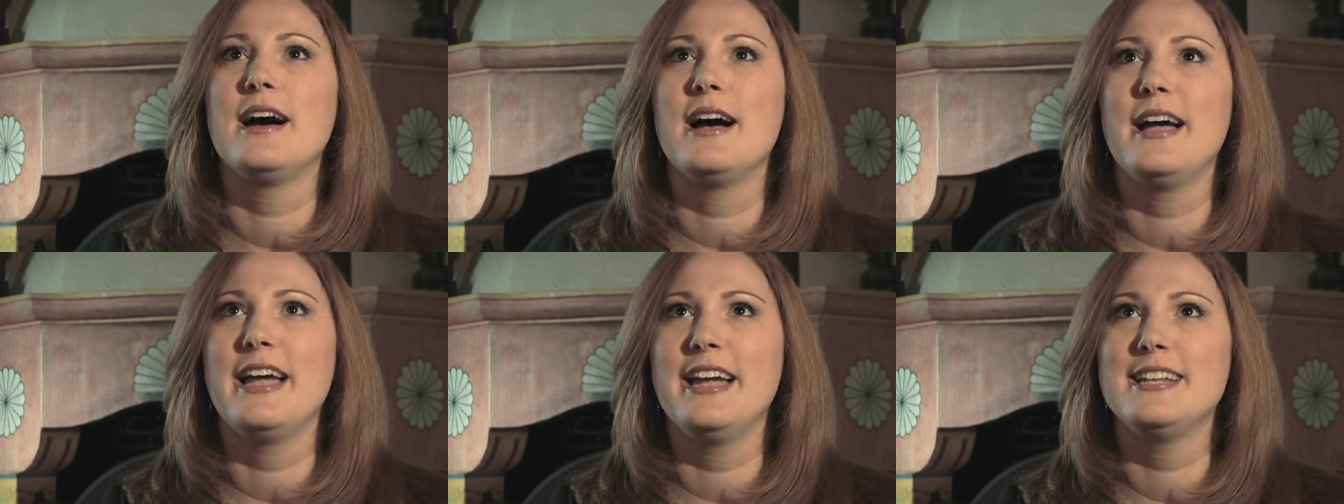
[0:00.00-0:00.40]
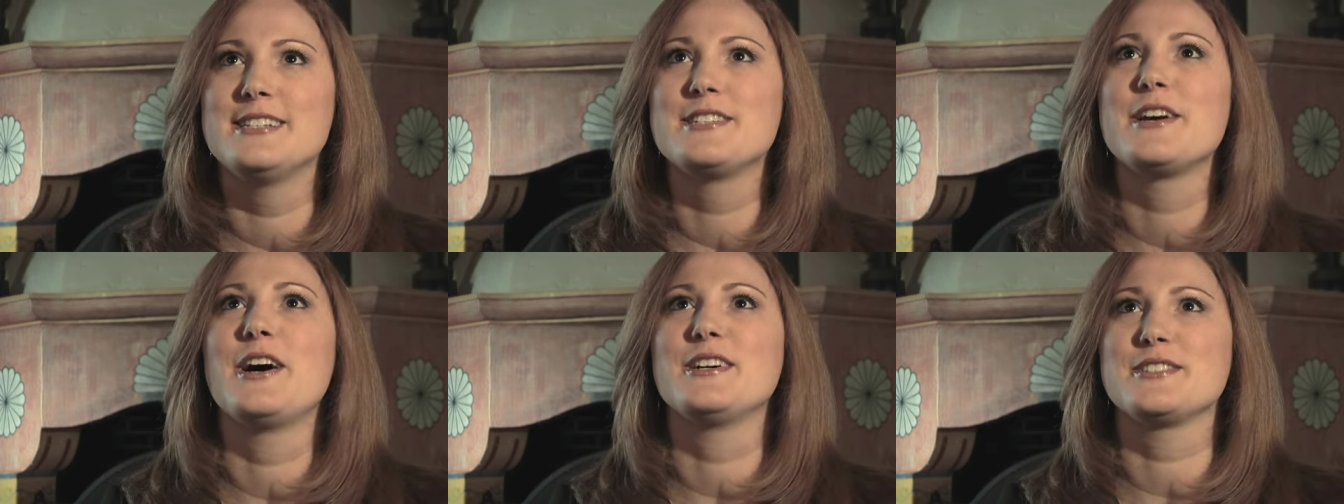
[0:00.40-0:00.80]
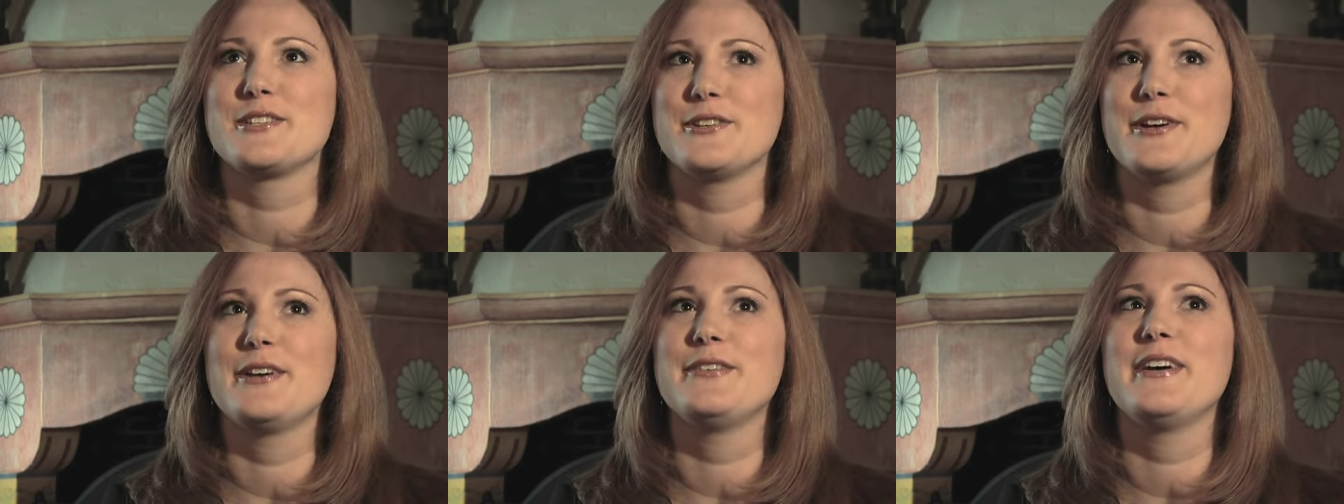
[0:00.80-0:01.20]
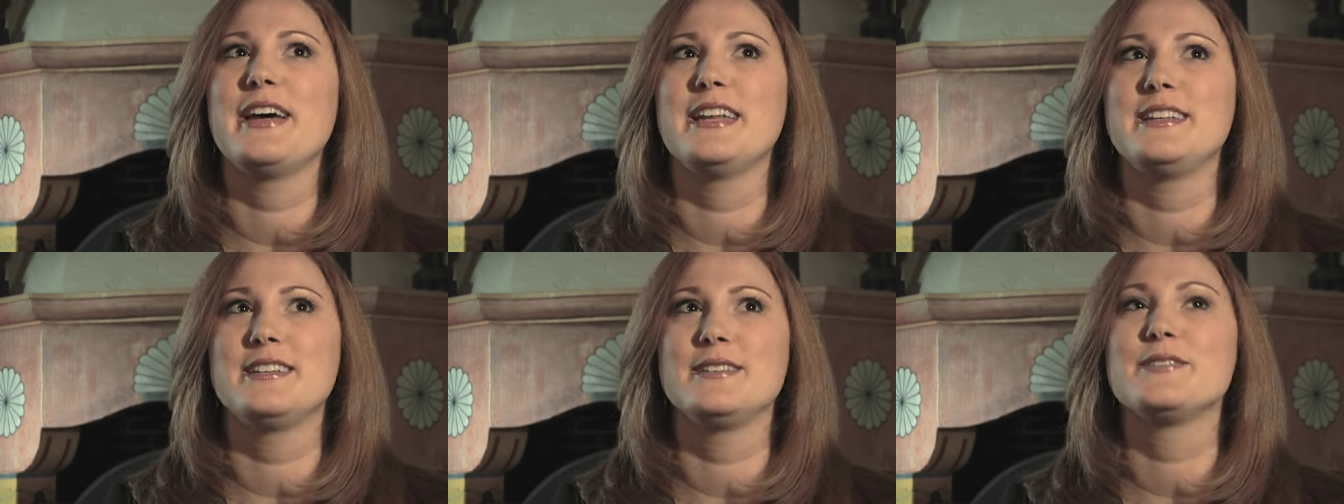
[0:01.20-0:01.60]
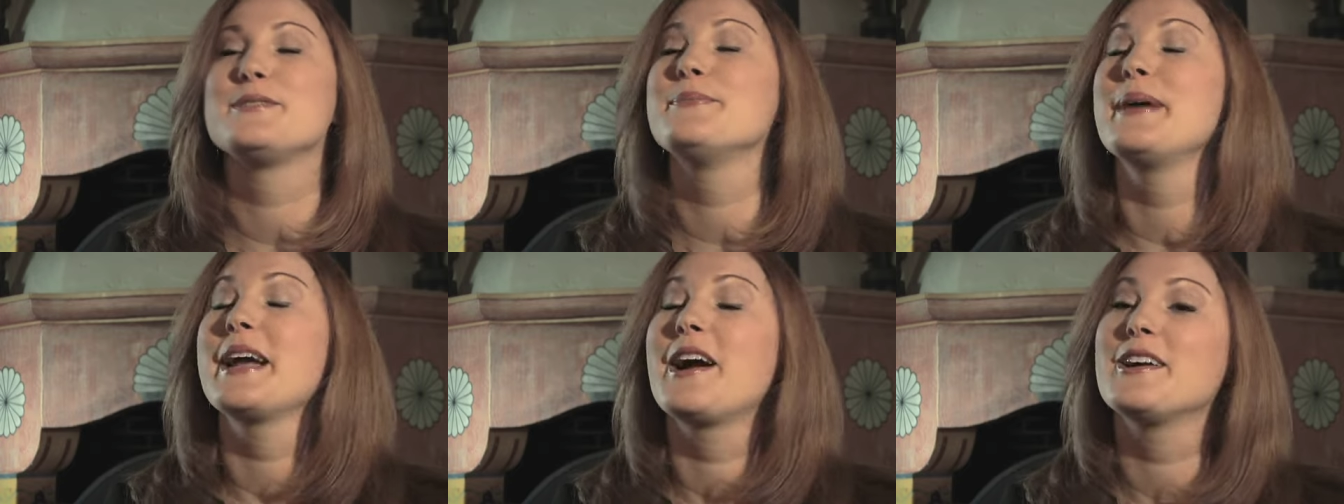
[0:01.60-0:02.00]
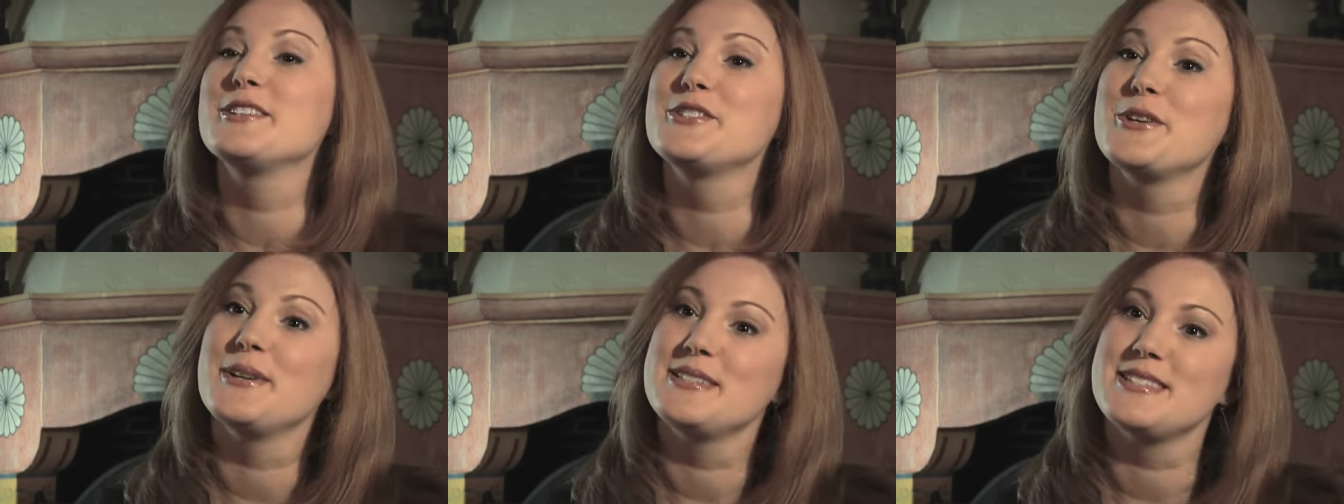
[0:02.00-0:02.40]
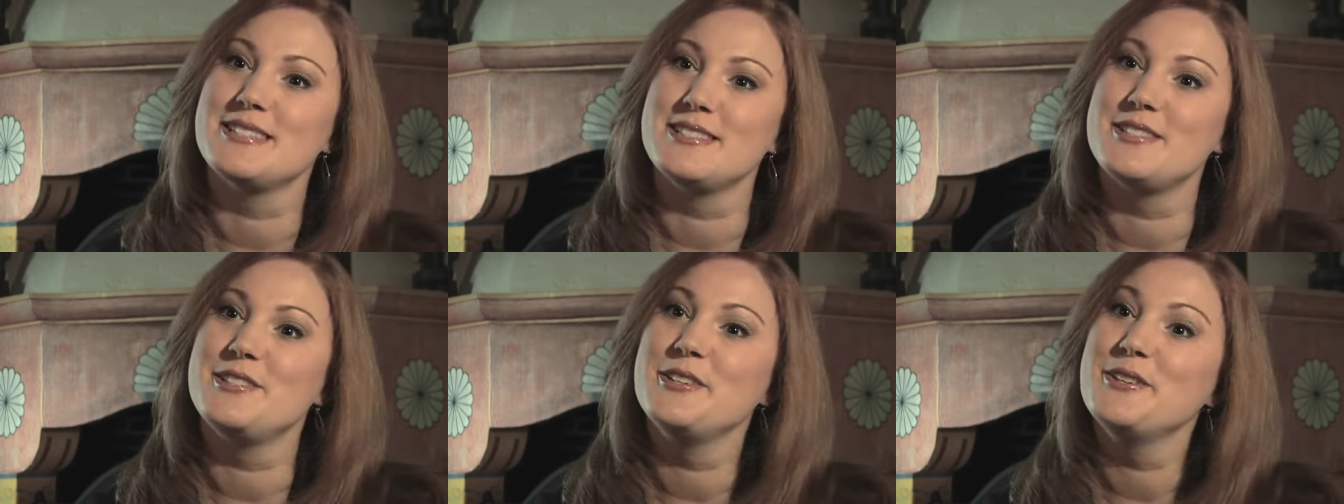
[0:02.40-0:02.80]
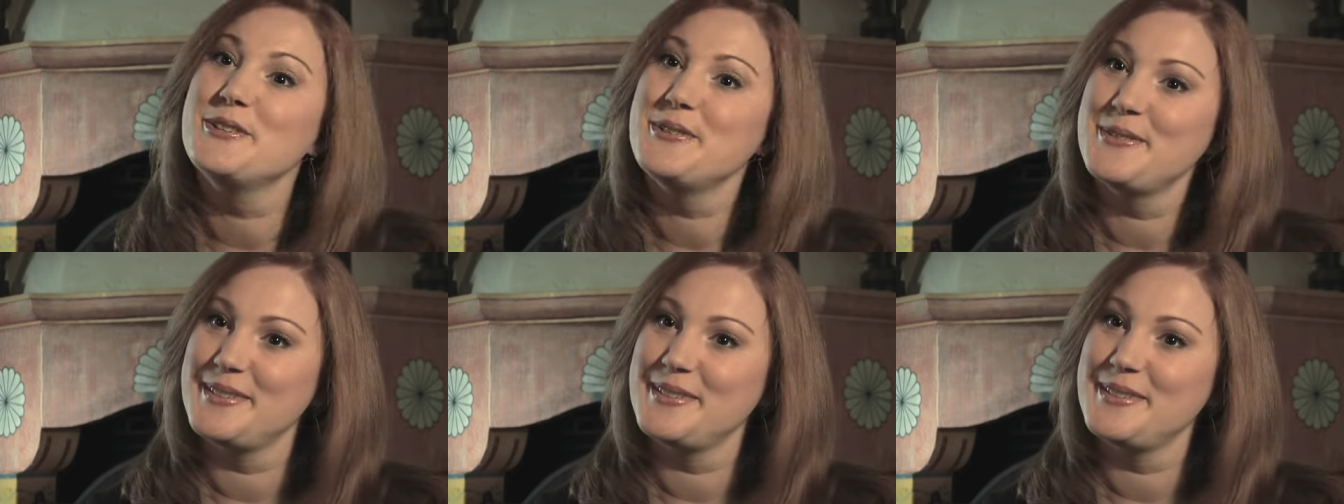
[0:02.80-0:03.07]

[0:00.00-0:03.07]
and also have had to make hard choices too